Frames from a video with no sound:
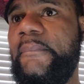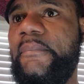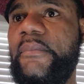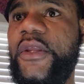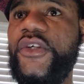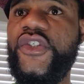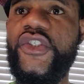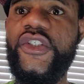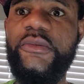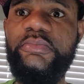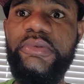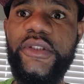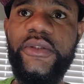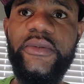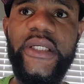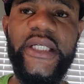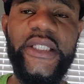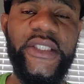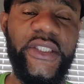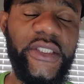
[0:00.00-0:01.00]

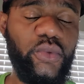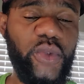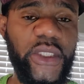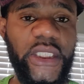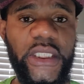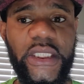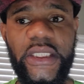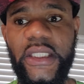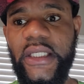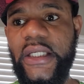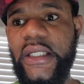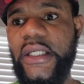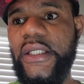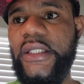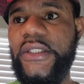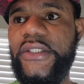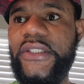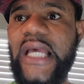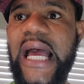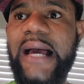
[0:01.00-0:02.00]
experienced with
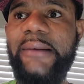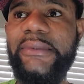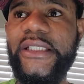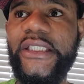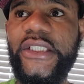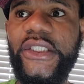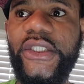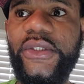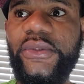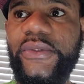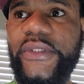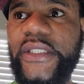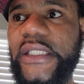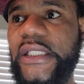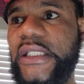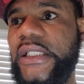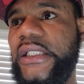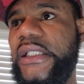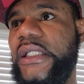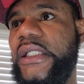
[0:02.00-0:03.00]

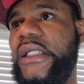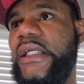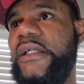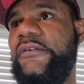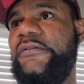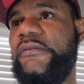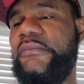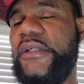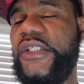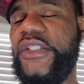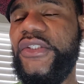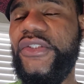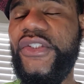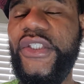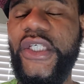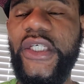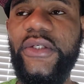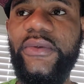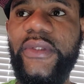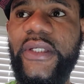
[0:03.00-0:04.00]
cybersecurity, information
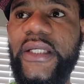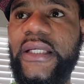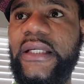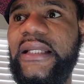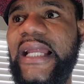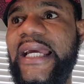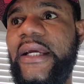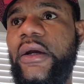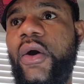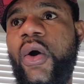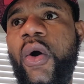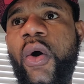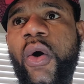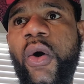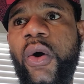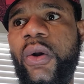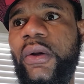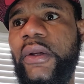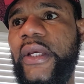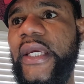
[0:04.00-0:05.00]
security, like
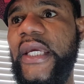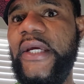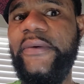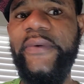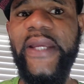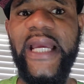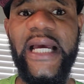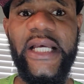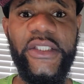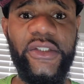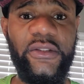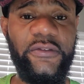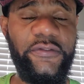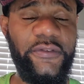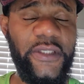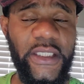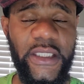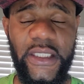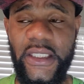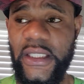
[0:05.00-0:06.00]
all areas of
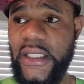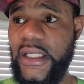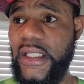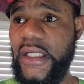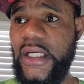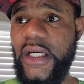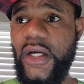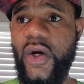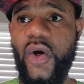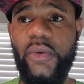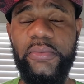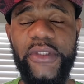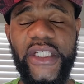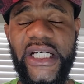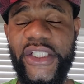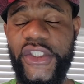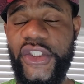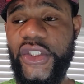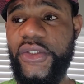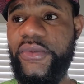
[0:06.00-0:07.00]
the CompTIA
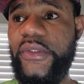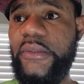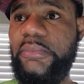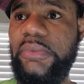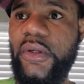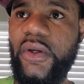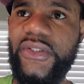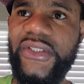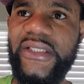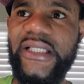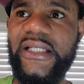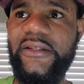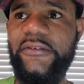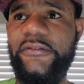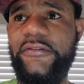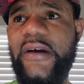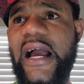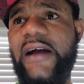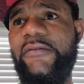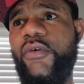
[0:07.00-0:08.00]
Security Plus, then the
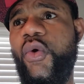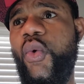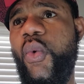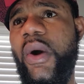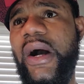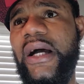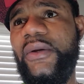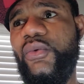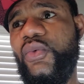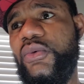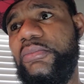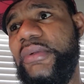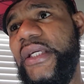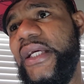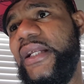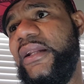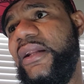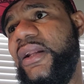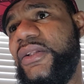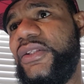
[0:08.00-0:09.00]
501 will be a
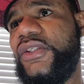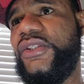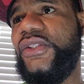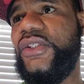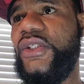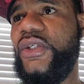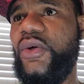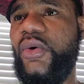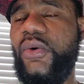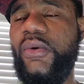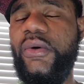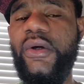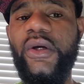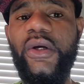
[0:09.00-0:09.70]
lot, you know,